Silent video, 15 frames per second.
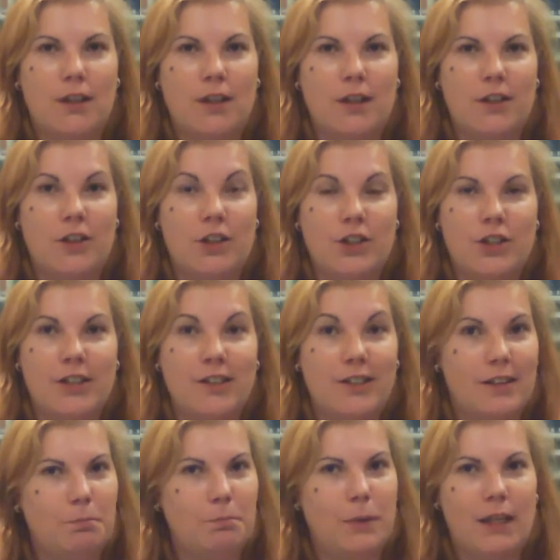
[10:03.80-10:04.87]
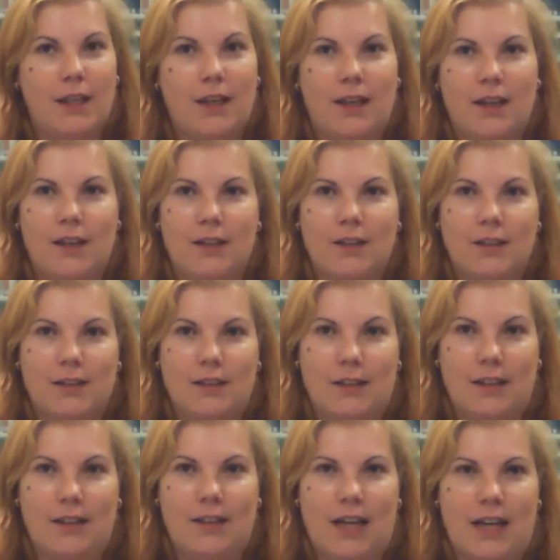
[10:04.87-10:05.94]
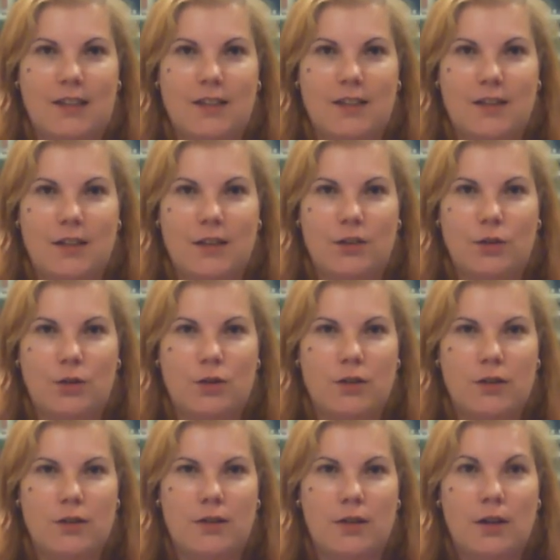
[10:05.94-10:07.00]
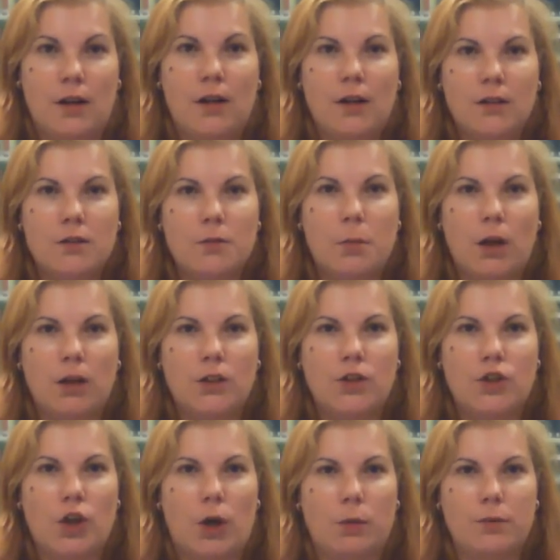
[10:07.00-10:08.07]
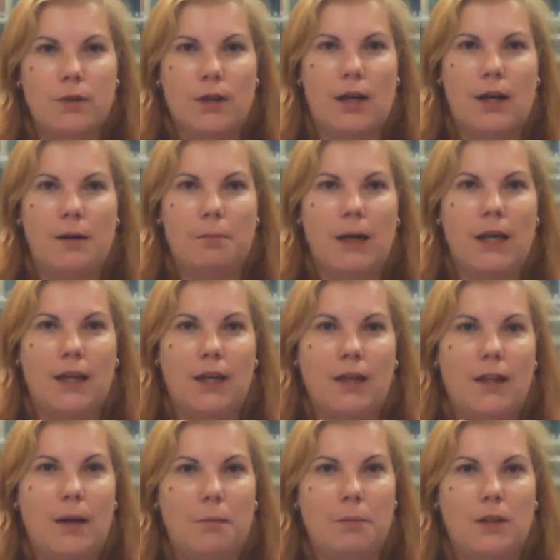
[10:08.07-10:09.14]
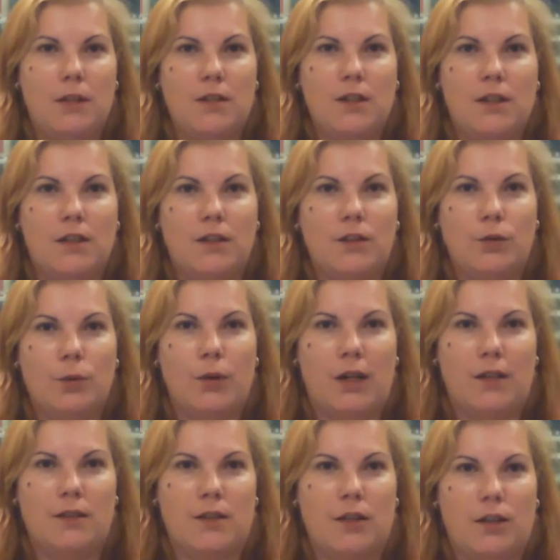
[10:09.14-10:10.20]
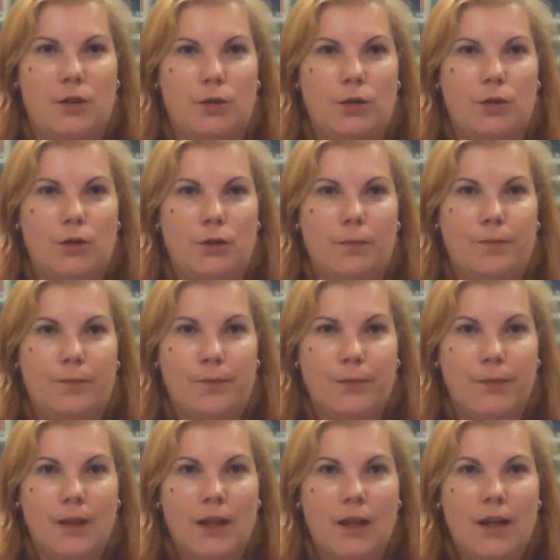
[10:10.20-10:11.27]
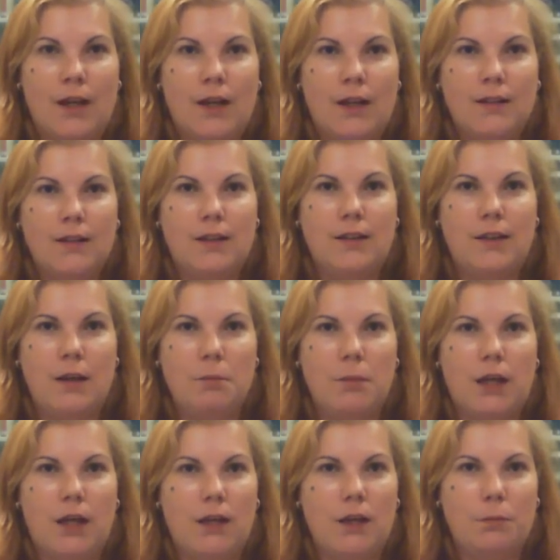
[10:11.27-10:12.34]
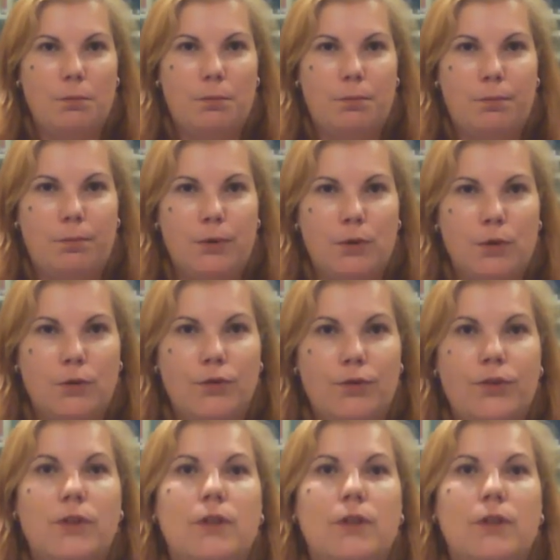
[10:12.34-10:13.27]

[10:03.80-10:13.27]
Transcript: and urgent, and breaking the tasks into smaller jobs and making them easier to execute. The team can improve